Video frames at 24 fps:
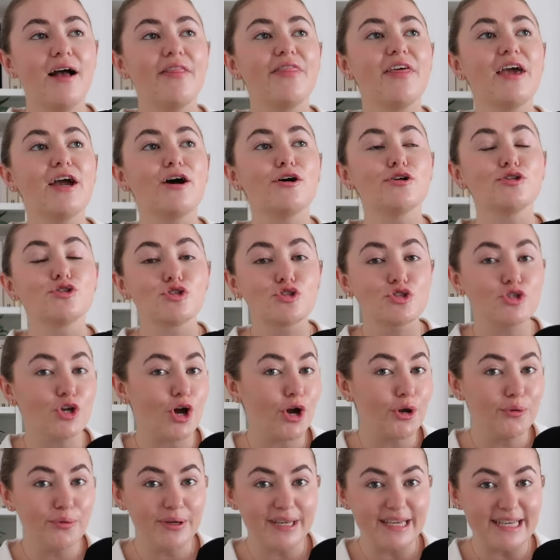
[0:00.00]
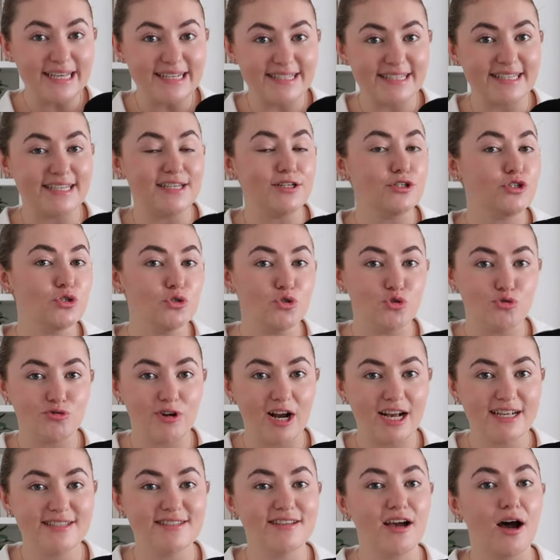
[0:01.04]
They are so easy to
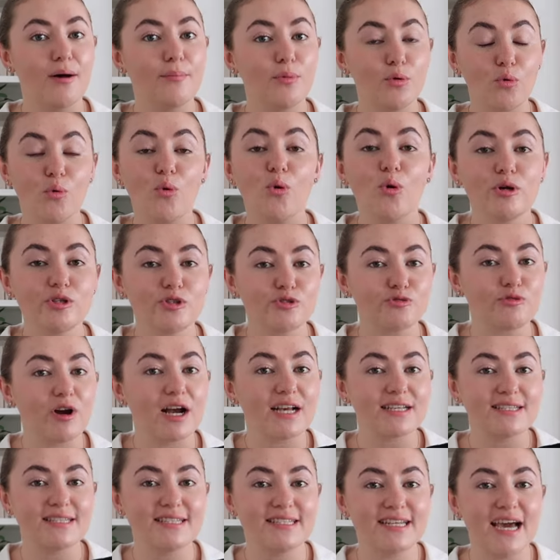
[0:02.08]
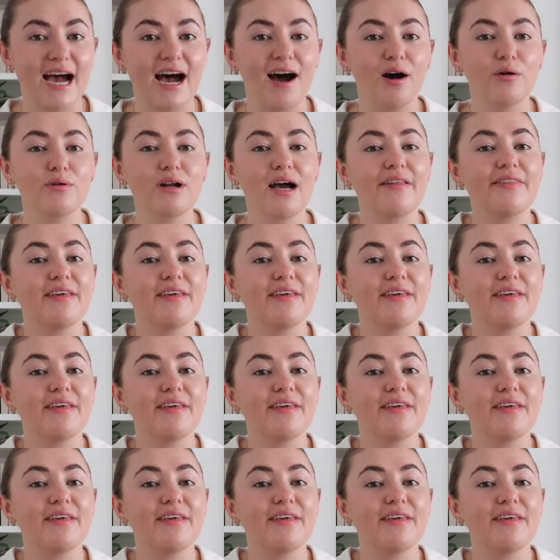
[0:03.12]
dress up or dress down,